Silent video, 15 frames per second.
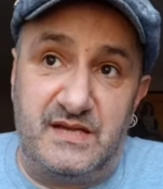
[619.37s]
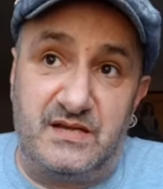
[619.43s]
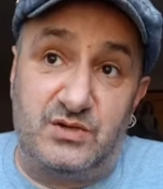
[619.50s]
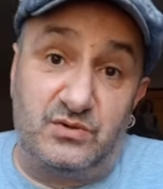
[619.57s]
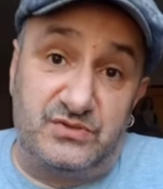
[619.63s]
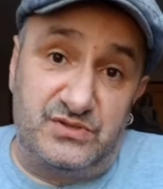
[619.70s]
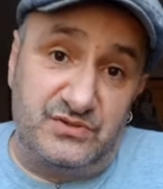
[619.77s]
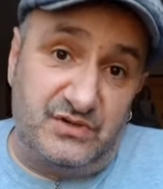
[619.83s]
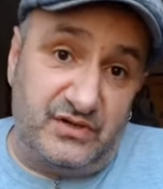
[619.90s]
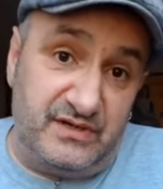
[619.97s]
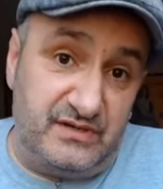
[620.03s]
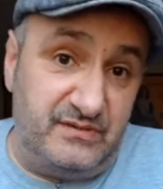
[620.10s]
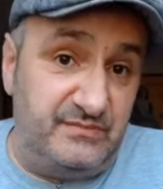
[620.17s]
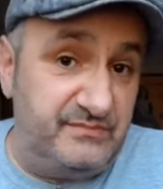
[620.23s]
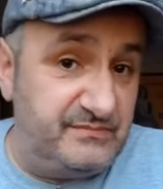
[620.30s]
Of course, you've got
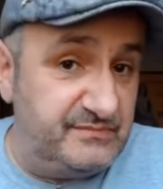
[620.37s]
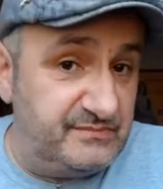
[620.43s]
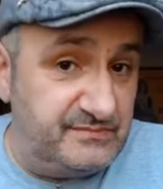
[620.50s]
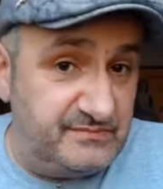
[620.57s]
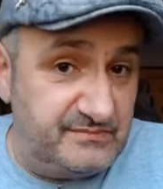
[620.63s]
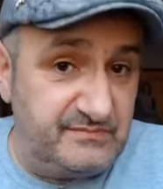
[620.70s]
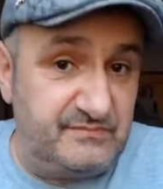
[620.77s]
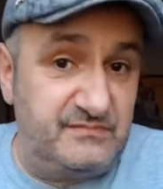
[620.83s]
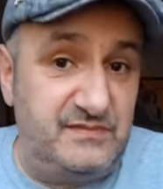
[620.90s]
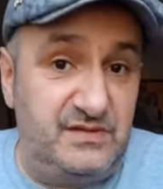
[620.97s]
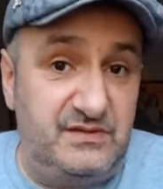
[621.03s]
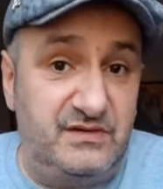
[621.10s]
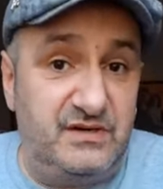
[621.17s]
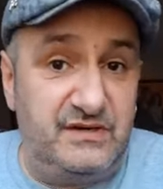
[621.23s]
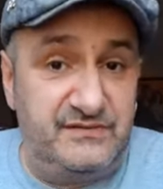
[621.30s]
to
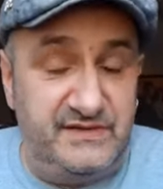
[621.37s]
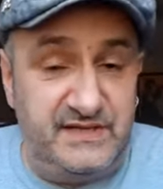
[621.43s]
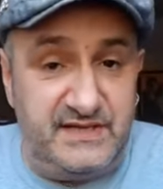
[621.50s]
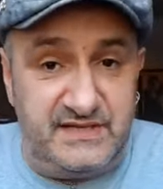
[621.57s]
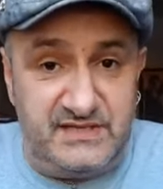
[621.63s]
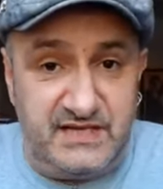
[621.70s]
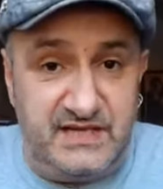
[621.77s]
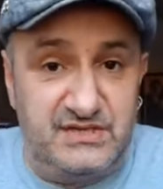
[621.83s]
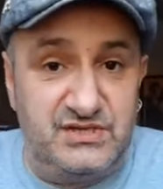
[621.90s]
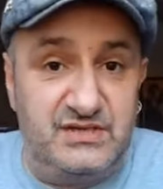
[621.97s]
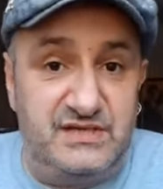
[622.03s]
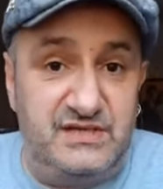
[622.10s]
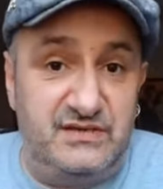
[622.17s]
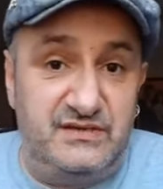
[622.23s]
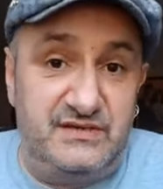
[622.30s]
you got to think
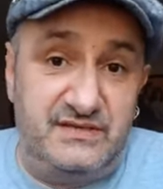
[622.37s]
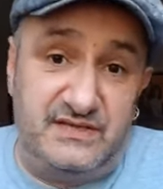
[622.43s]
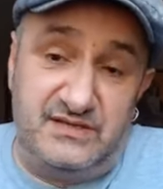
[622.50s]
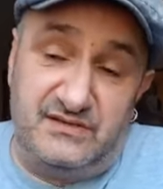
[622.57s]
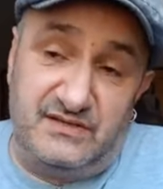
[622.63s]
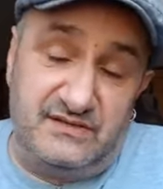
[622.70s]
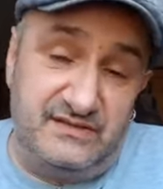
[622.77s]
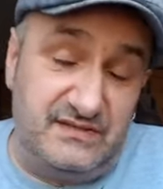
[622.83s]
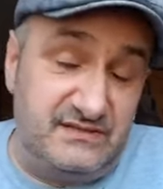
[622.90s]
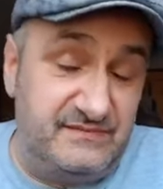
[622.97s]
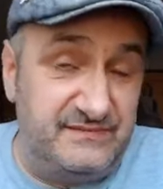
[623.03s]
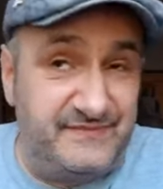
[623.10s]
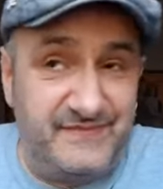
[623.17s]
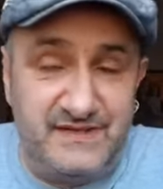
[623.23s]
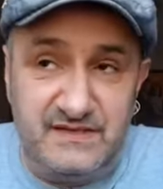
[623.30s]
intelligently. You got to you can't you
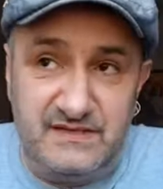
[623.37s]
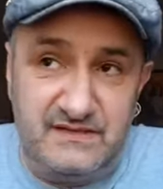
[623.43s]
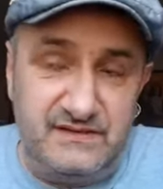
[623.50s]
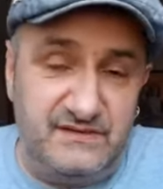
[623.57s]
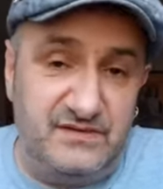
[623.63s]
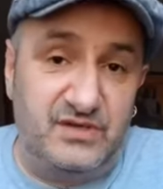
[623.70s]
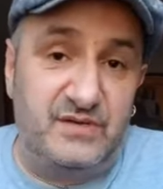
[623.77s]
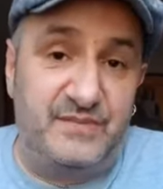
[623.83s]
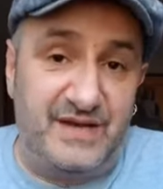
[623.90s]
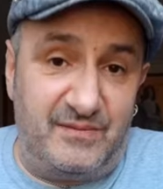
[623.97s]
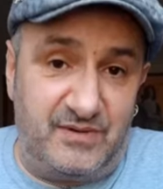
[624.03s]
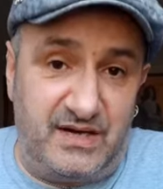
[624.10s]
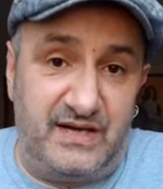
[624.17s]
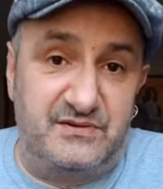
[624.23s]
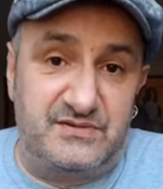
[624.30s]
know you got to be
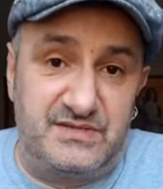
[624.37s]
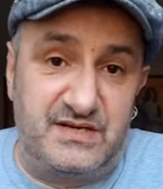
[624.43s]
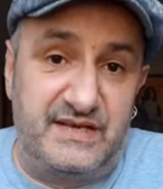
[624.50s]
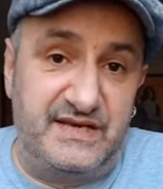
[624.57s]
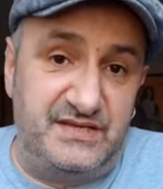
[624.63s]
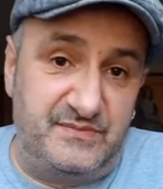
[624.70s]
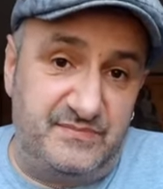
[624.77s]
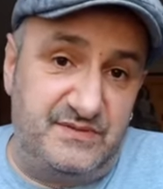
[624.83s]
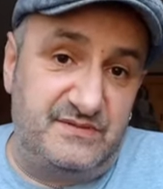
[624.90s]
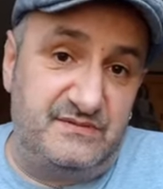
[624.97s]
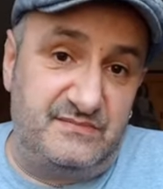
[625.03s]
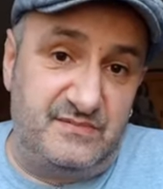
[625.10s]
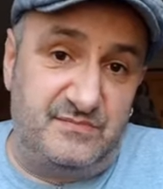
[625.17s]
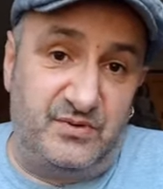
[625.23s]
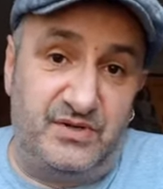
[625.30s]
up close to land the,
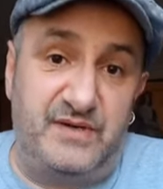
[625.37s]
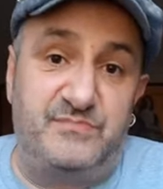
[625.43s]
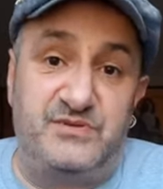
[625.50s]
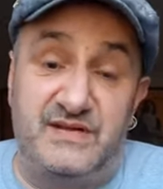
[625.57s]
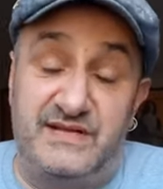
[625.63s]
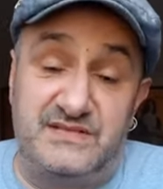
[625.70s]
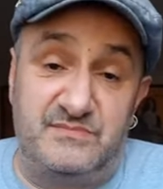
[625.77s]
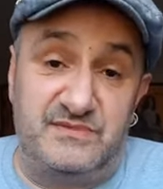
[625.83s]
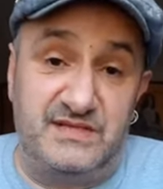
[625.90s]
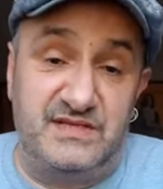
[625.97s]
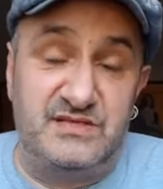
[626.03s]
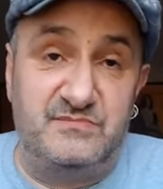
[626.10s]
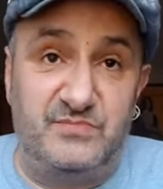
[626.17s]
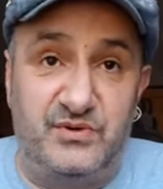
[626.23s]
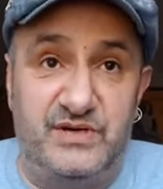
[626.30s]
the body to land some
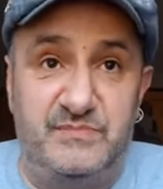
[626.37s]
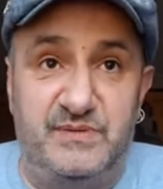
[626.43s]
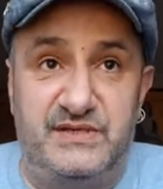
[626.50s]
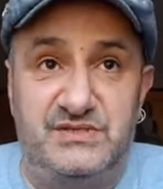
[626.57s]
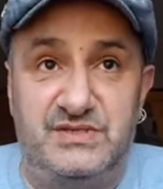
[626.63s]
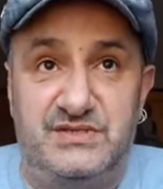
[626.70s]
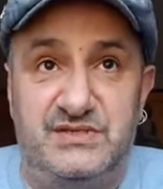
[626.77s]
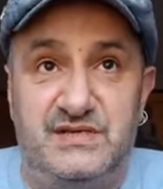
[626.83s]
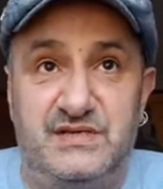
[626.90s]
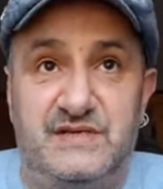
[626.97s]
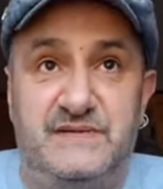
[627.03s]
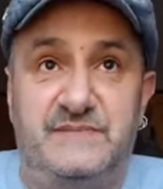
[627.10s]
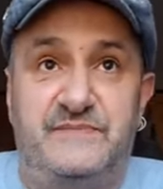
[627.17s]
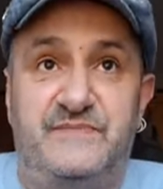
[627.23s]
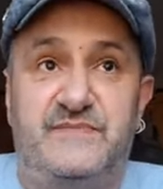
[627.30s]
decent body punches.
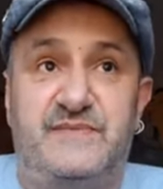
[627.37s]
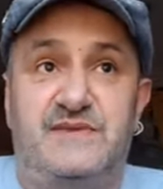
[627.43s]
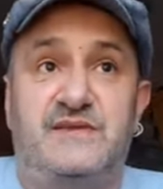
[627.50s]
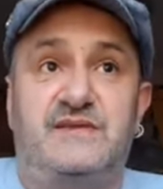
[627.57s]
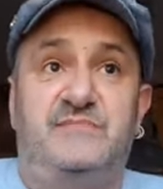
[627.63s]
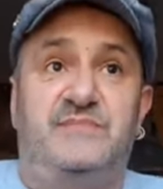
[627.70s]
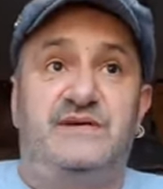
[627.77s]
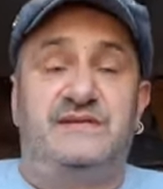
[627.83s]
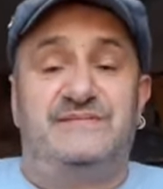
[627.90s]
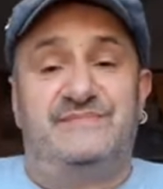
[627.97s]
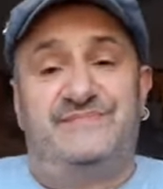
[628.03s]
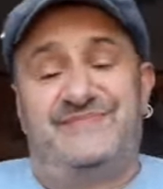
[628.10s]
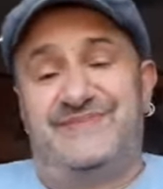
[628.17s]
But